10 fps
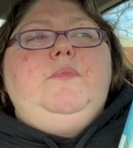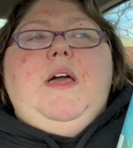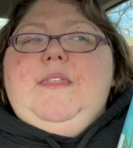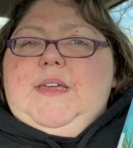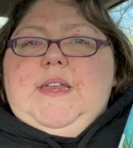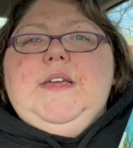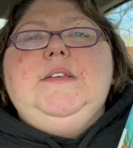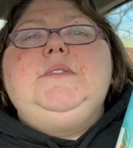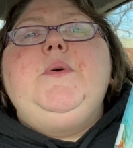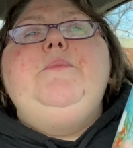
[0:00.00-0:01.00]
I think it
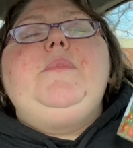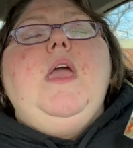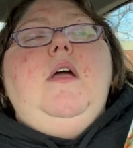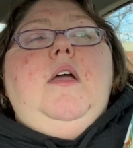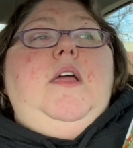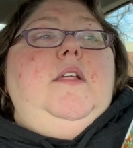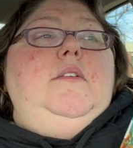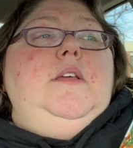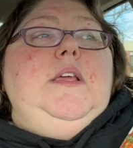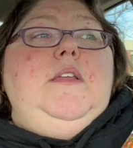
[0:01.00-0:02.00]
is.
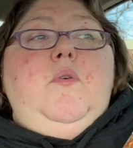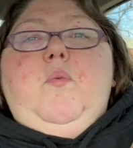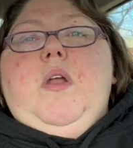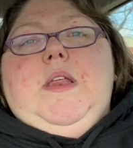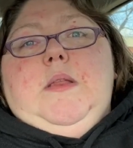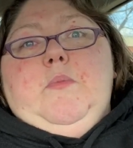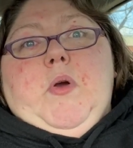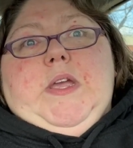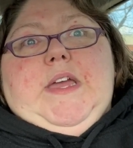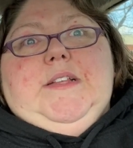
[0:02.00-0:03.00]
And he didn't want any
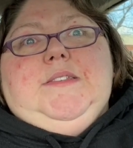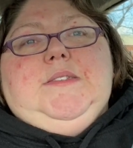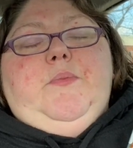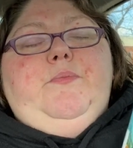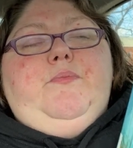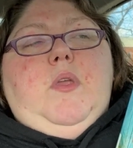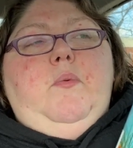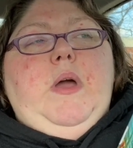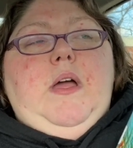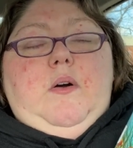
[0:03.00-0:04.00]
more kids.
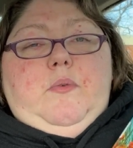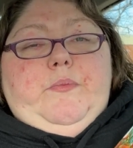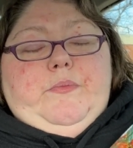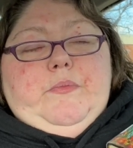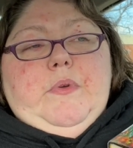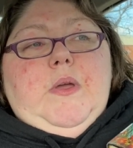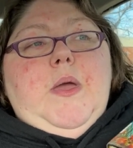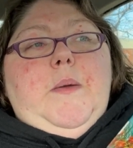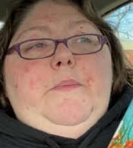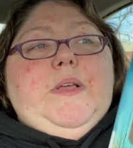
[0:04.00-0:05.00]
Well,
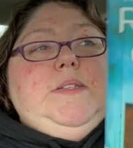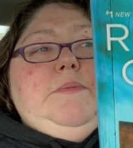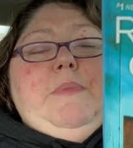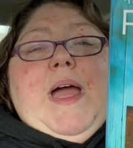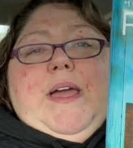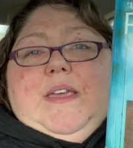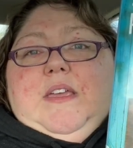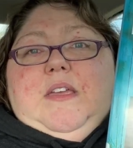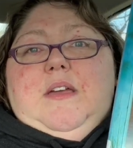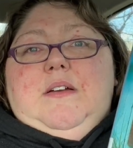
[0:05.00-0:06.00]
Miss
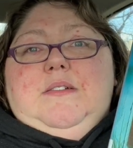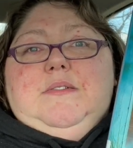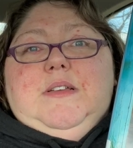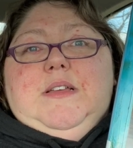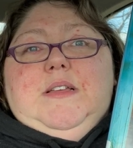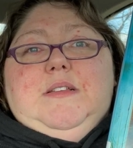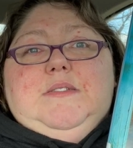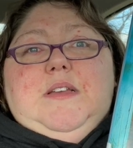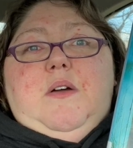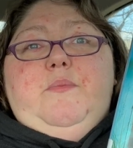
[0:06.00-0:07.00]
Maggie
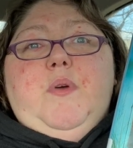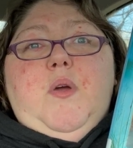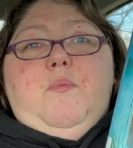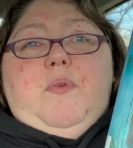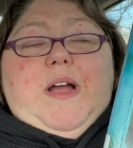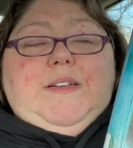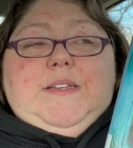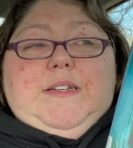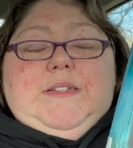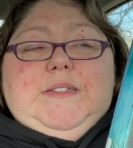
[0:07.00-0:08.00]
ends up
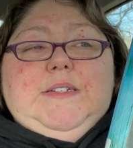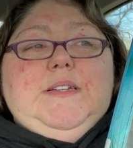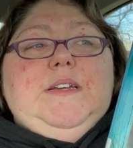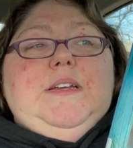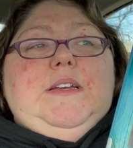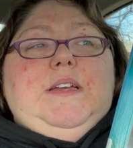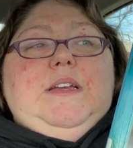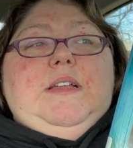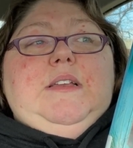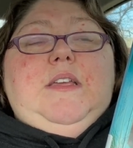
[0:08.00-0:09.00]
pregnant,
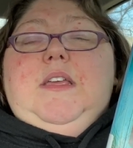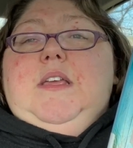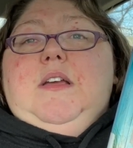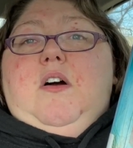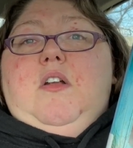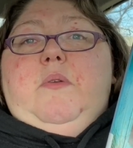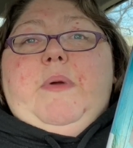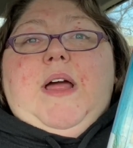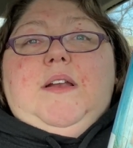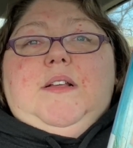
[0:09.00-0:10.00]
and he
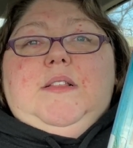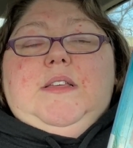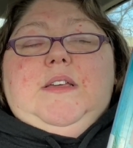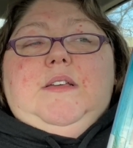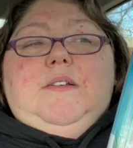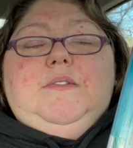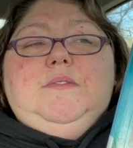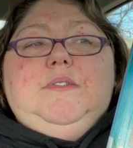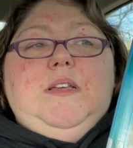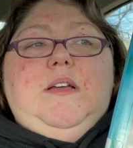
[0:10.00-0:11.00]
automatically
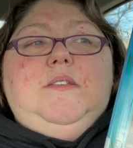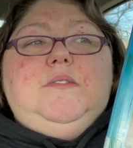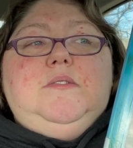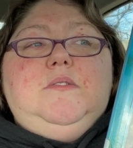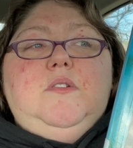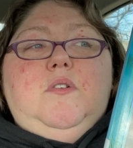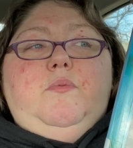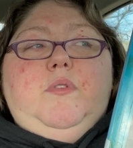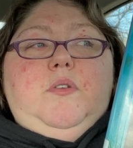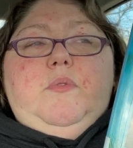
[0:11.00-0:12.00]
says,
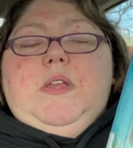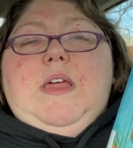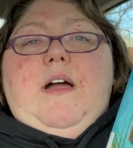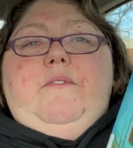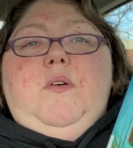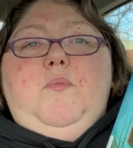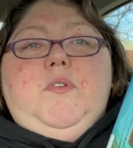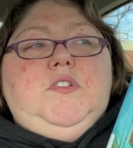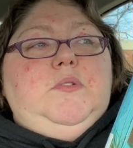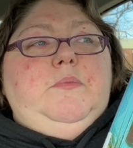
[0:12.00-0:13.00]
well, you need to have an
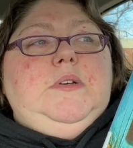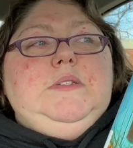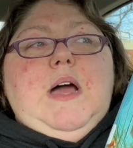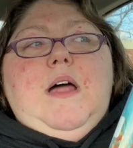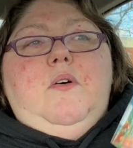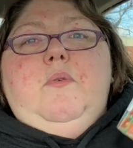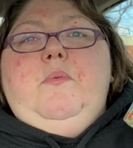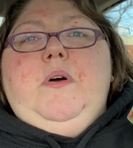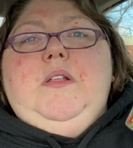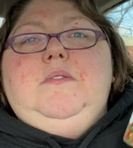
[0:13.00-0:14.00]
abortion because I don't
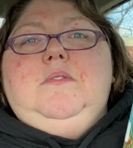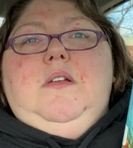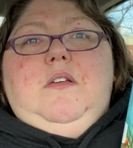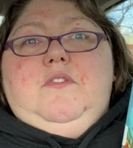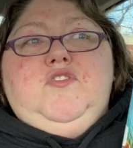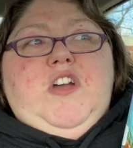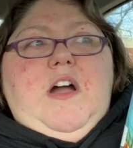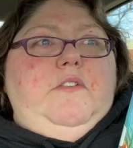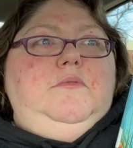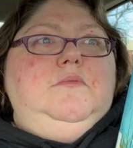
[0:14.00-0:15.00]
want another
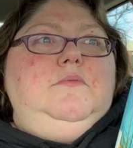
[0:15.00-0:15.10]
child.